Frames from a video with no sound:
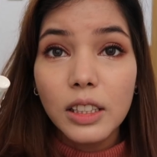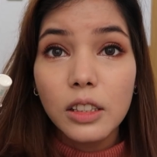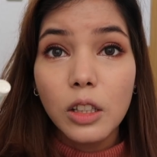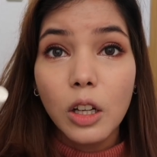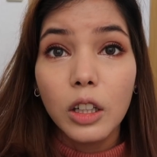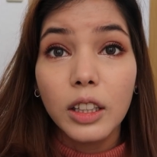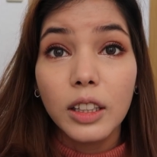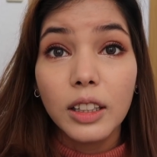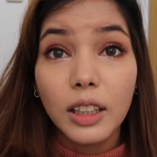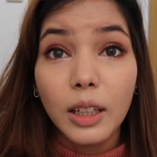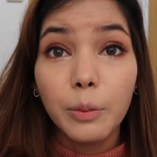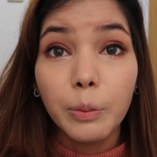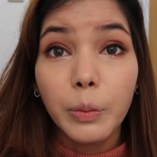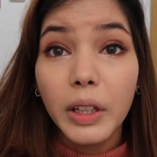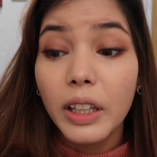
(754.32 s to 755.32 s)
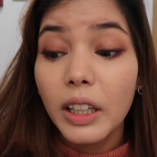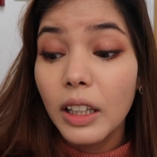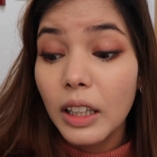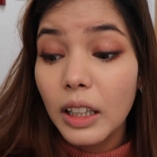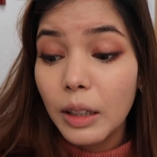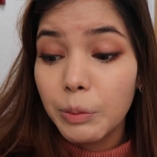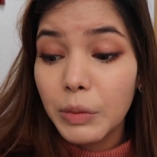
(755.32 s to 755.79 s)
is not a
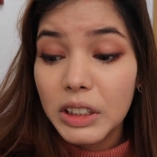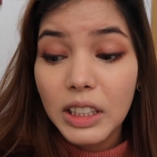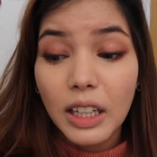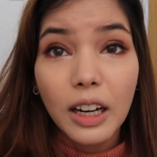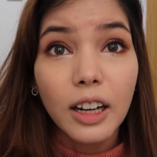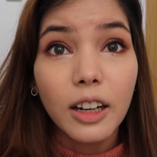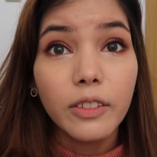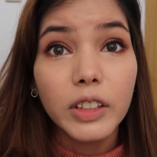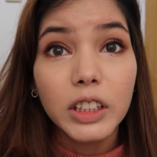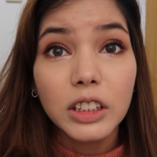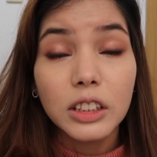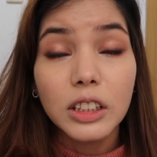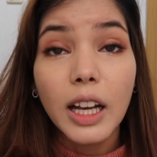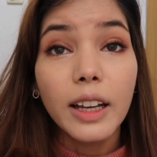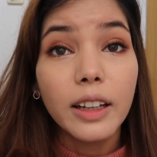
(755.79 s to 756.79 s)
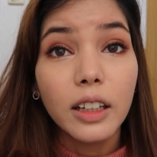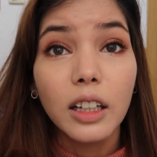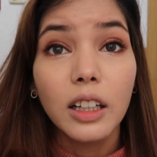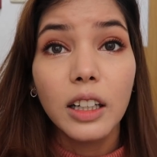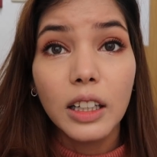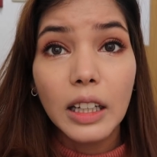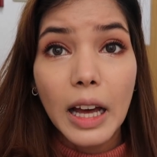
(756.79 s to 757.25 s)
clumpy mascara, which is I
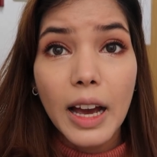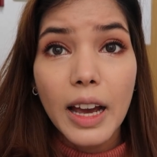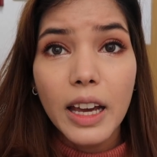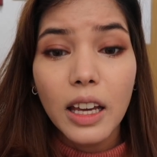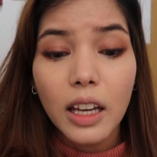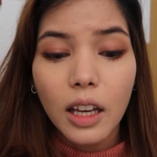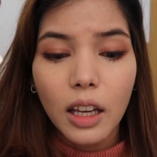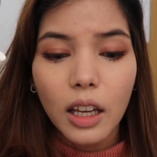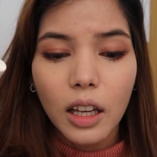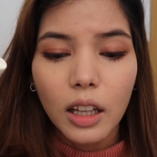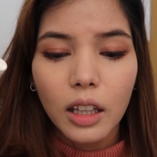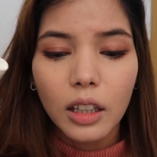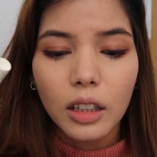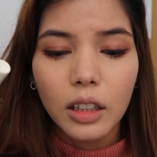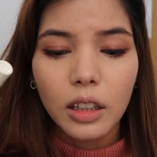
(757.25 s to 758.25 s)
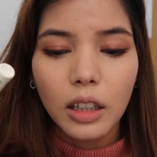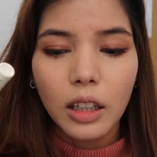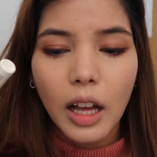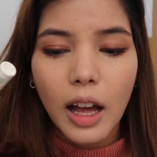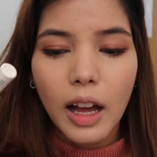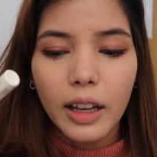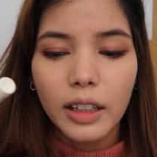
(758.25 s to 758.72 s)
really like. And
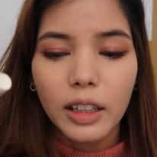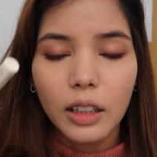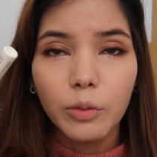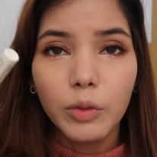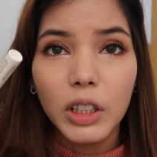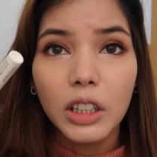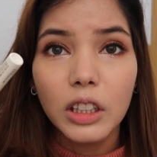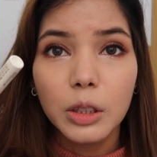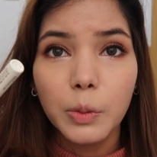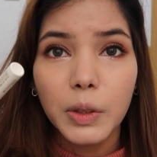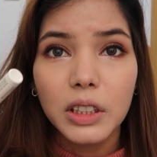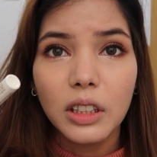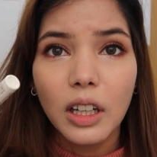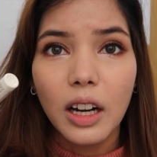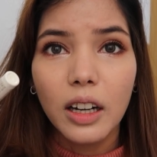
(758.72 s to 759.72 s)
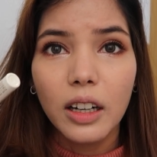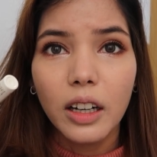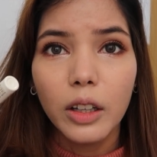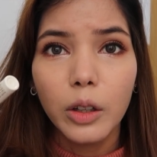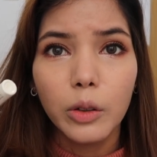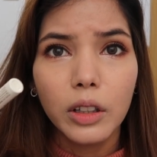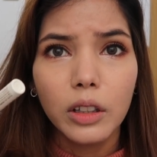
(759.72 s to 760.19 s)
with this
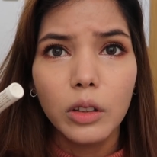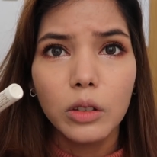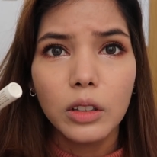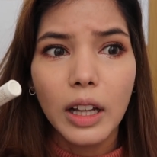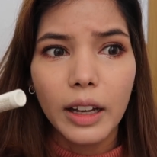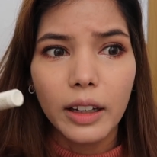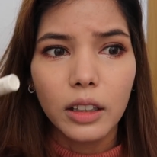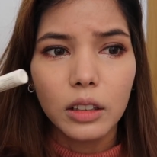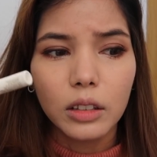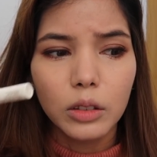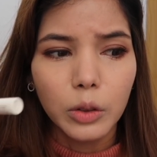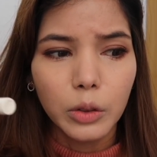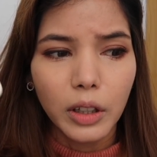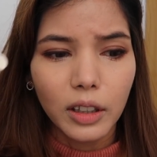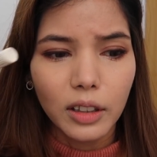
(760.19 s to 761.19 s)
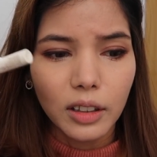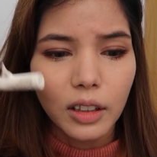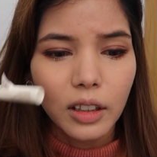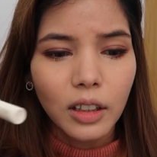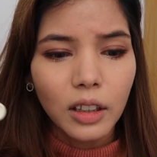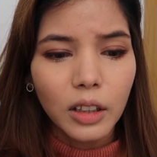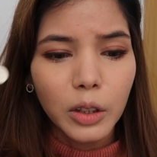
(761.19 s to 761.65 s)
mascara you can
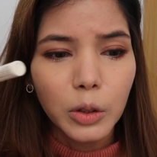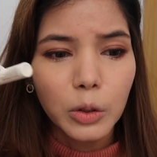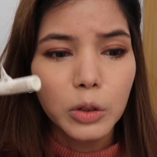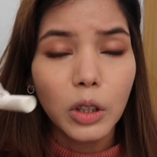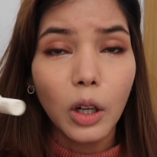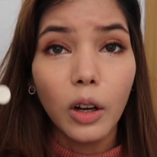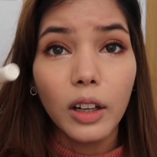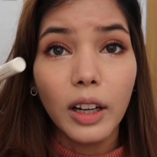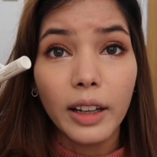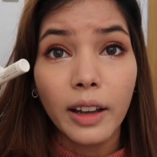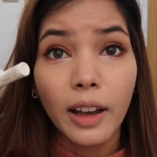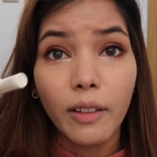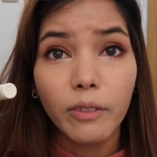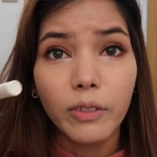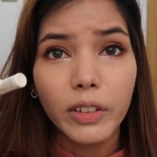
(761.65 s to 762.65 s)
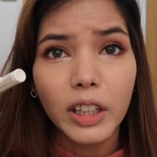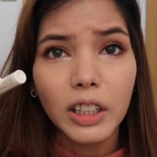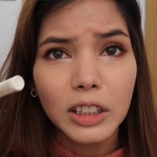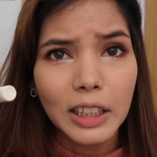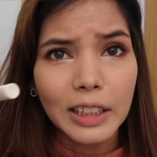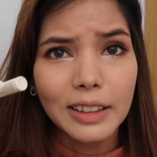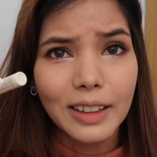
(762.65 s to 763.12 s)
use on like every
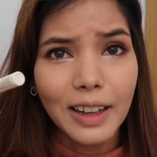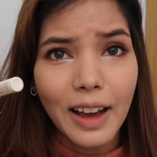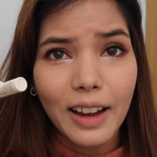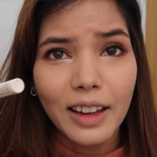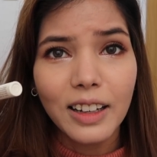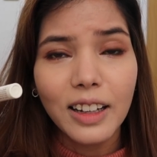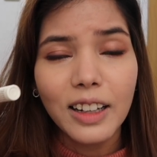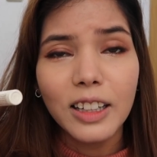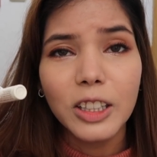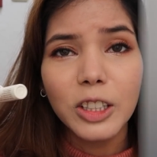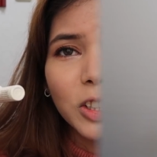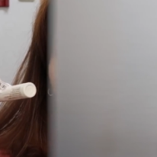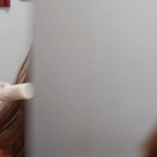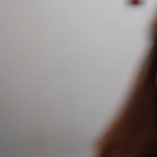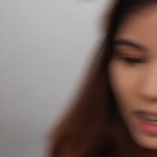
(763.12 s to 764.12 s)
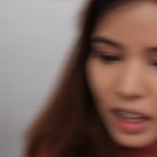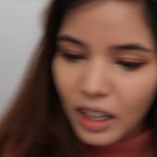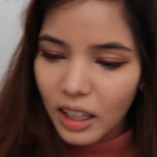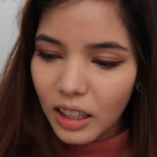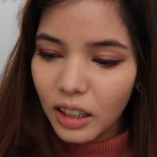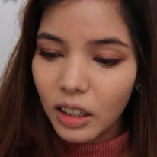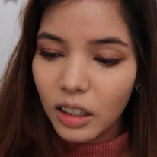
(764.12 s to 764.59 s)
single eyelash.
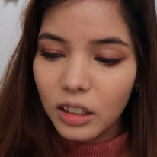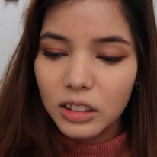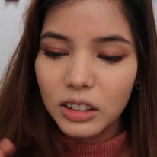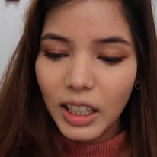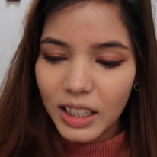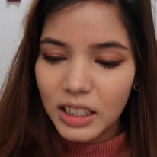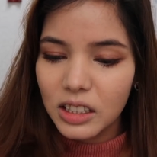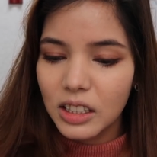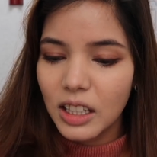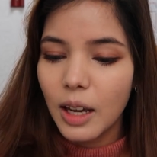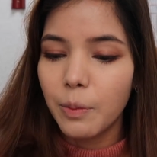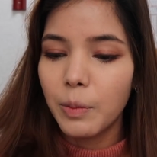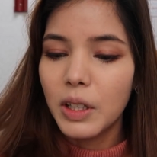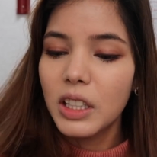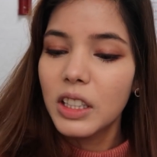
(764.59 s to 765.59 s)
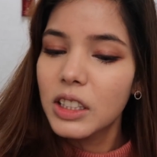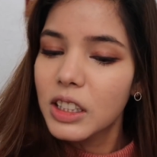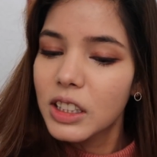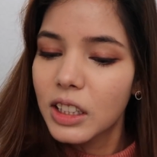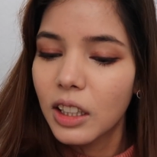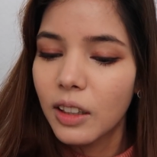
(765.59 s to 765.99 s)
And next step is